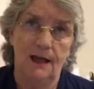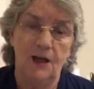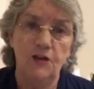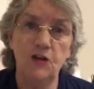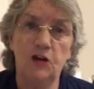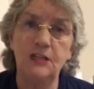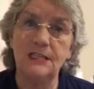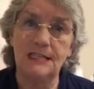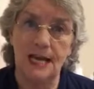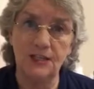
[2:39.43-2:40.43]
not
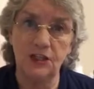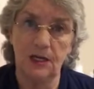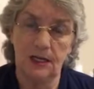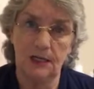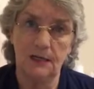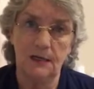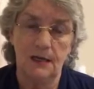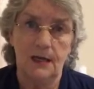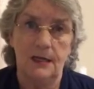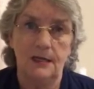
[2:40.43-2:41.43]
attaching
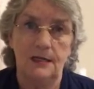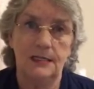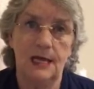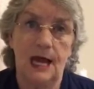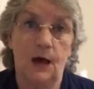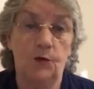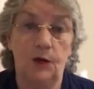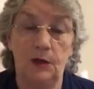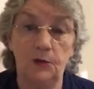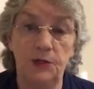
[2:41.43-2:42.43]
to how
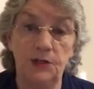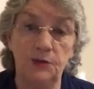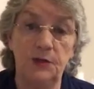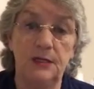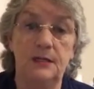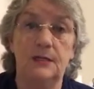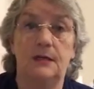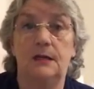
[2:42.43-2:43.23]
well we do it,